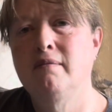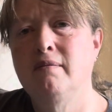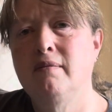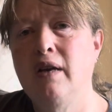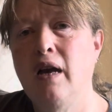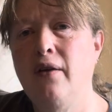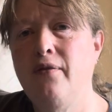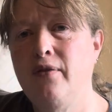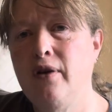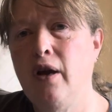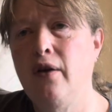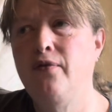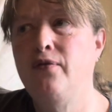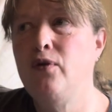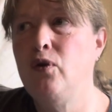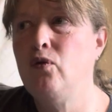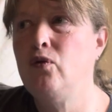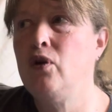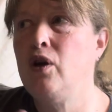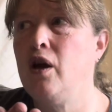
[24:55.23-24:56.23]
if
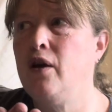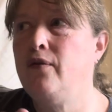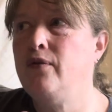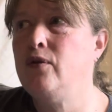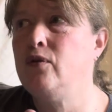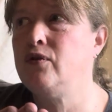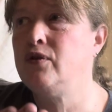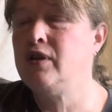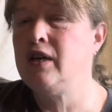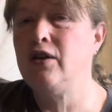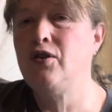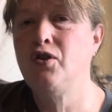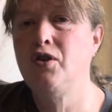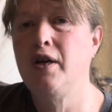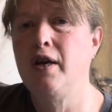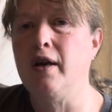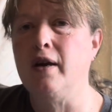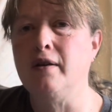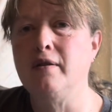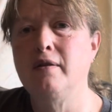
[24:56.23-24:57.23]
you stitch
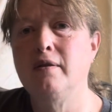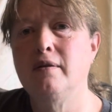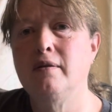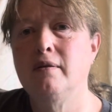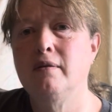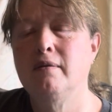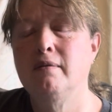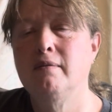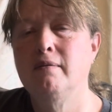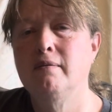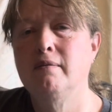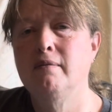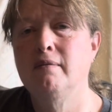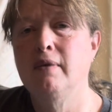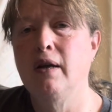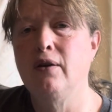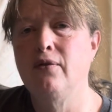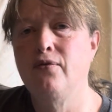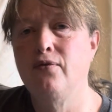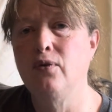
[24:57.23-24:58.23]
kits,
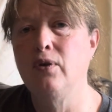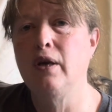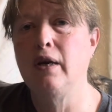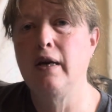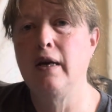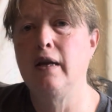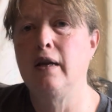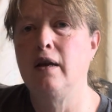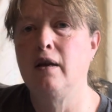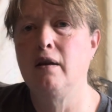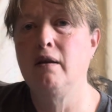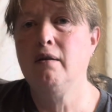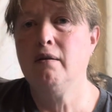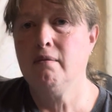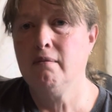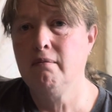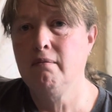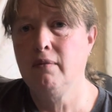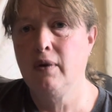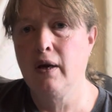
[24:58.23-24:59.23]
like fully kitted
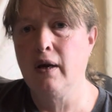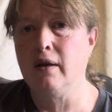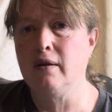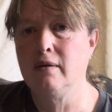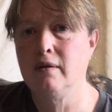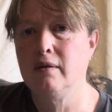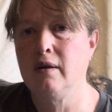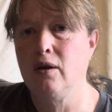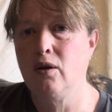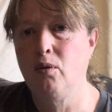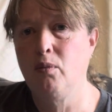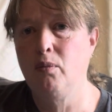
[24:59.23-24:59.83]
kits that